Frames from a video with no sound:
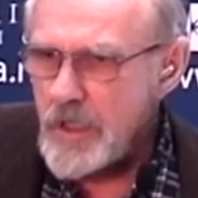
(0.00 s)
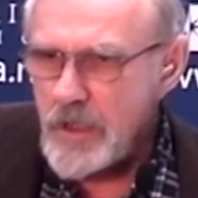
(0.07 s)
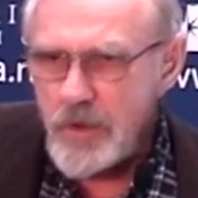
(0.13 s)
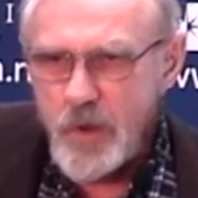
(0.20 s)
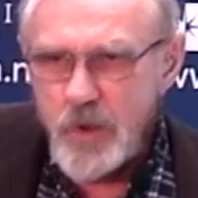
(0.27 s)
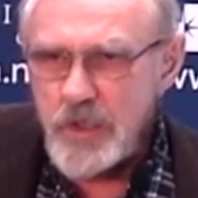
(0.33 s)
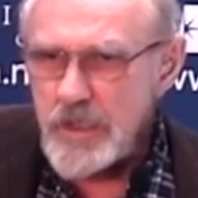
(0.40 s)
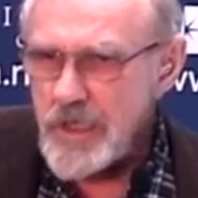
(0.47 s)
And
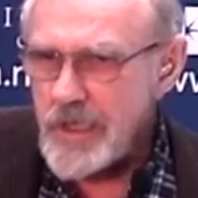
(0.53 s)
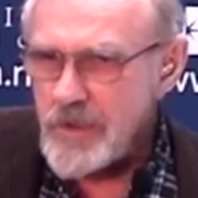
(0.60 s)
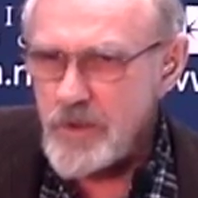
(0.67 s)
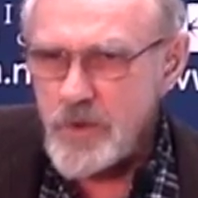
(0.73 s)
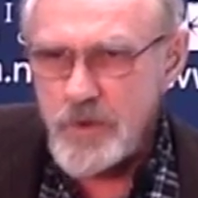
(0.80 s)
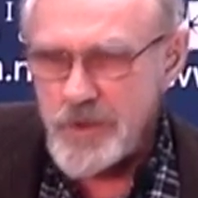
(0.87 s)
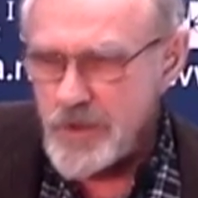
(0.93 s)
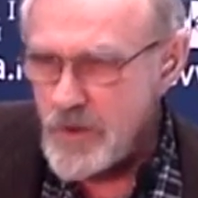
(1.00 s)
all you got to
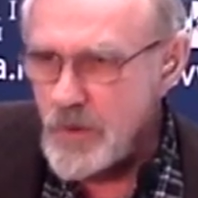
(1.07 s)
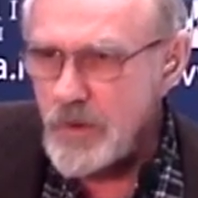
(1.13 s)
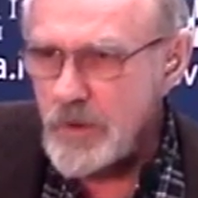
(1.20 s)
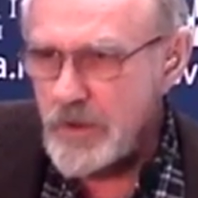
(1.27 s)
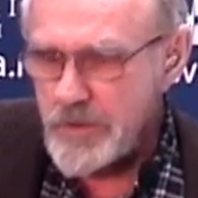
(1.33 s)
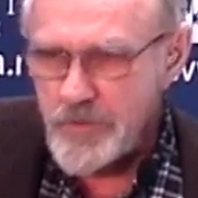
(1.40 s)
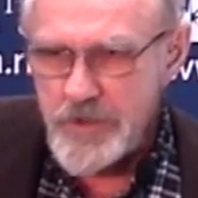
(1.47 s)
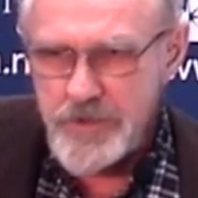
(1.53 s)
do is
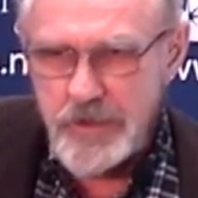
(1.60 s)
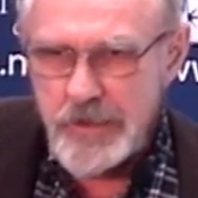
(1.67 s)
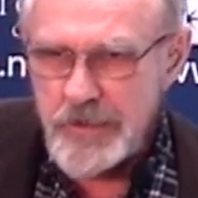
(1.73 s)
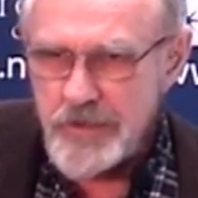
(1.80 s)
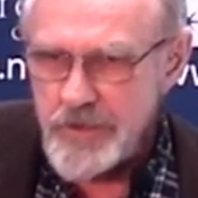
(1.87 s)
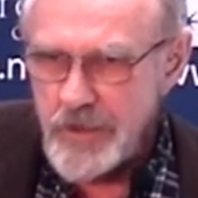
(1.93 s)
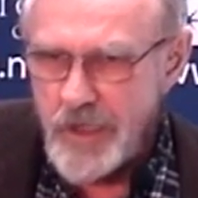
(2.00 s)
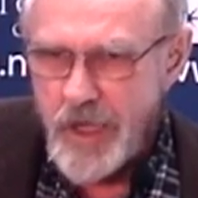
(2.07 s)
Google the
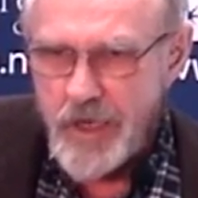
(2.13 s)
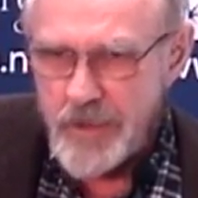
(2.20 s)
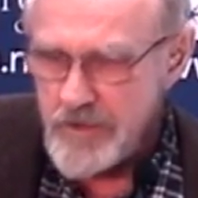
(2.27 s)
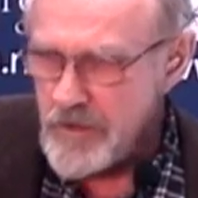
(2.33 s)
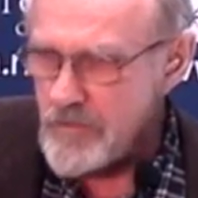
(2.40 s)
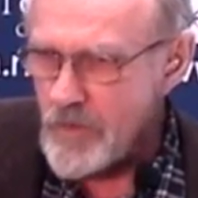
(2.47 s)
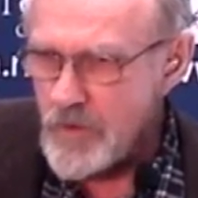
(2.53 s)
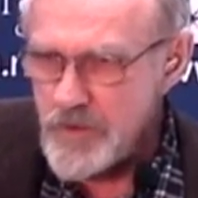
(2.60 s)
Resilience
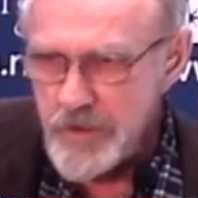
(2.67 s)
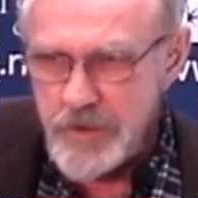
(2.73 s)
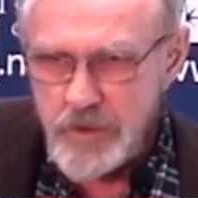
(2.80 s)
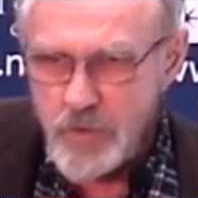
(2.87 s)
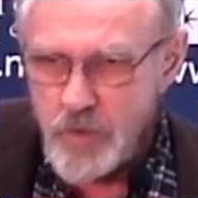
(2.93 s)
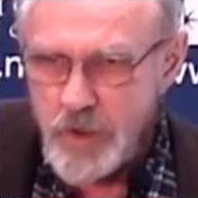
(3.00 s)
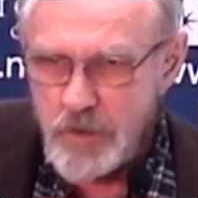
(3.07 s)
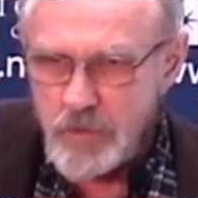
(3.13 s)
Alliance and most of
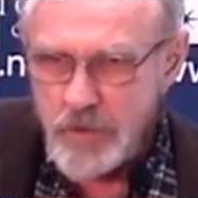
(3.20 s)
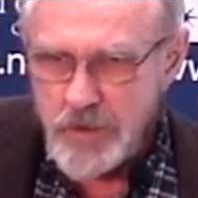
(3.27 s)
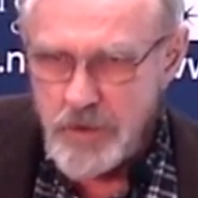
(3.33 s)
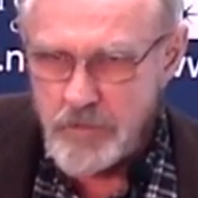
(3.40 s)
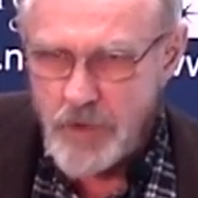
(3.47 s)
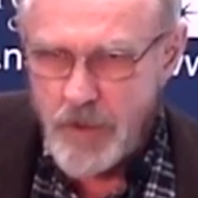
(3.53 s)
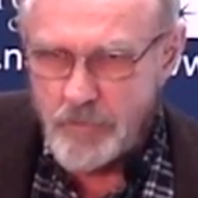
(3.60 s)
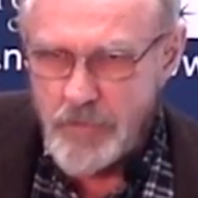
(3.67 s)
their work will
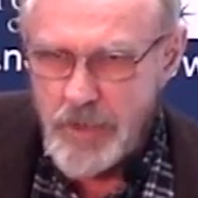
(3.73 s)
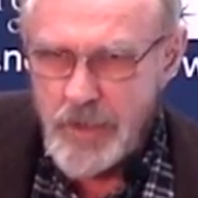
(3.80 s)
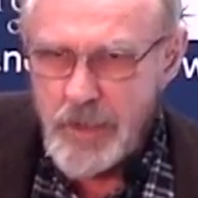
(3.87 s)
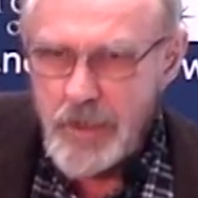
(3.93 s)
come up.